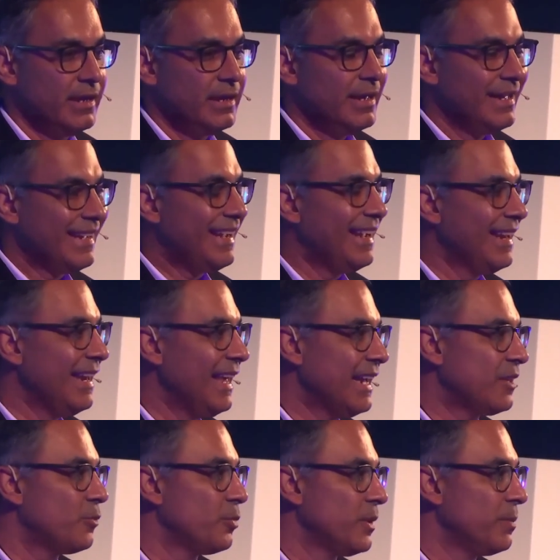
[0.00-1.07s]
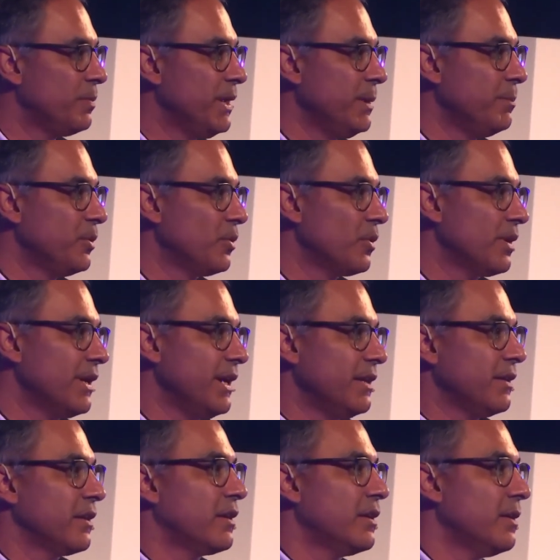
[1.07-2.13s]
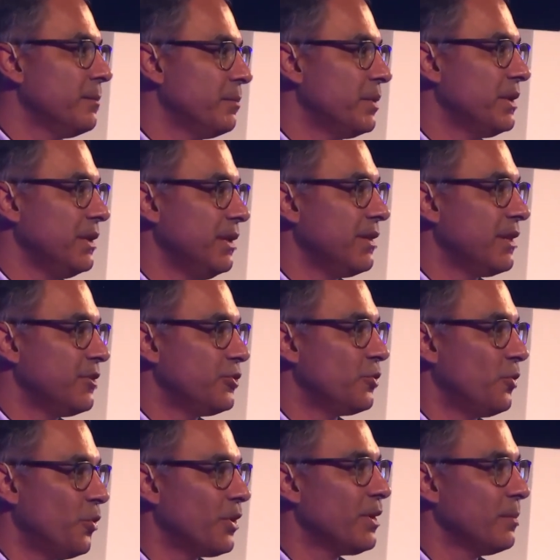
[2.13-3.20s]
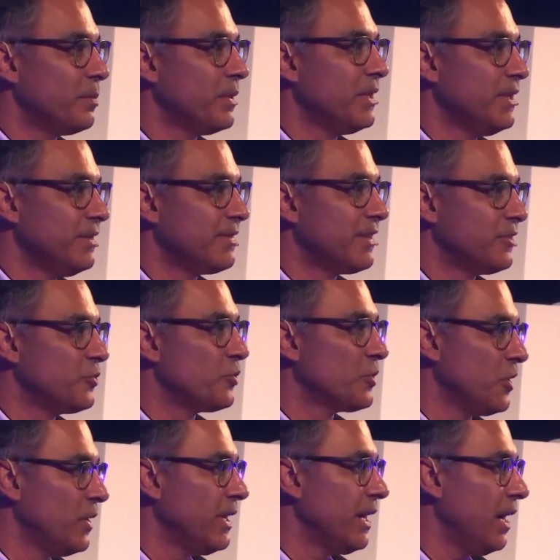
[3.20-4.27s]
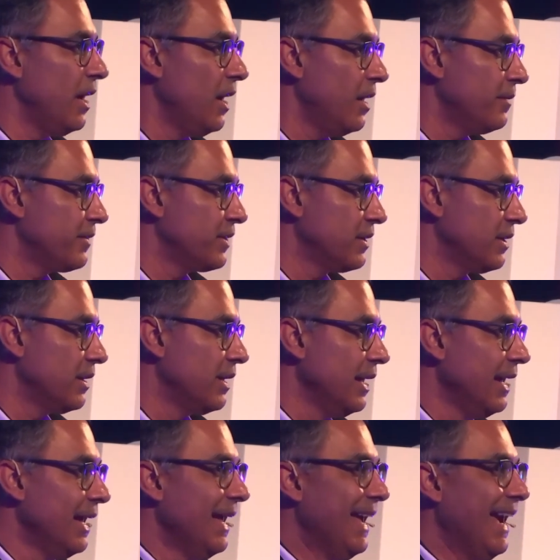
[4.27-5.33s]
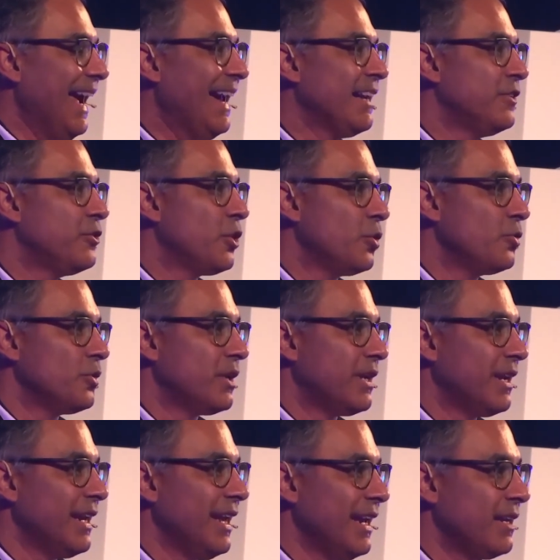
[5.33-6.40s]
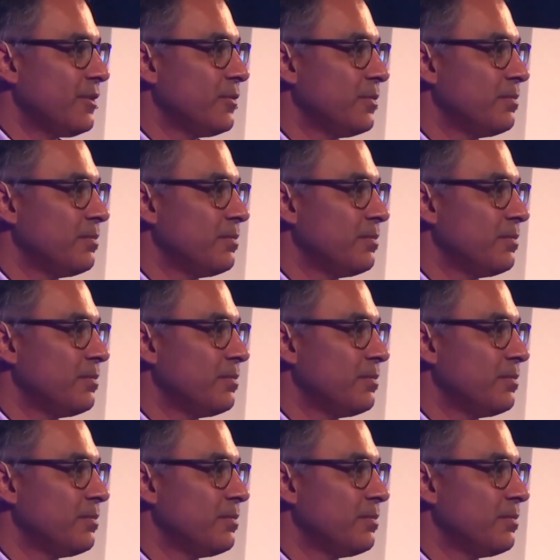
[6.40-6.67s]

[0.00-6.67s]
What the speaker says: connect with people in the company that or companies that you're going after, and don't connect